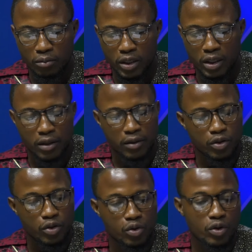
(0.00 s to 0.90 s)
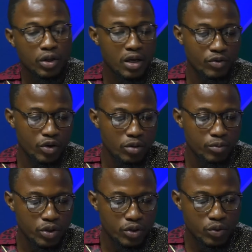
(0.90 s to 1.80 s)
But then, you know, you cannot have the
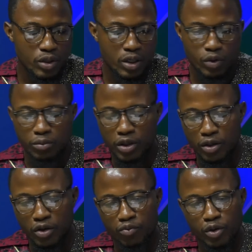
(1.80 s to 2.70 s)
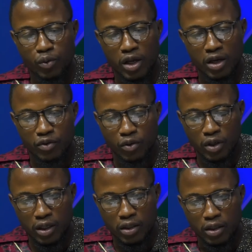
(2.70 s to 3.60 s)
commission do that, which means the government will have to
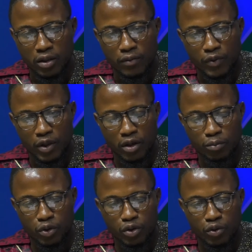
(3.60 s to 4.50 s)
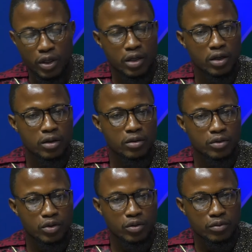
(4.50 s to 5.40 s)
look at putting together,
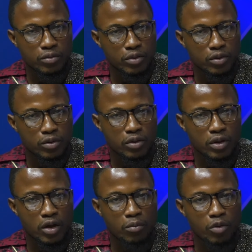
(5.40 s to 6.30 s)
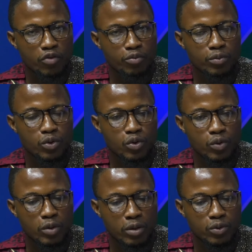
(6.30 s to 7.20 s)
you know, a number of people who
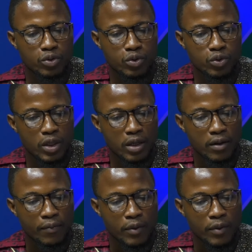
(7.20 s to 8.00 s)
will be able to do that.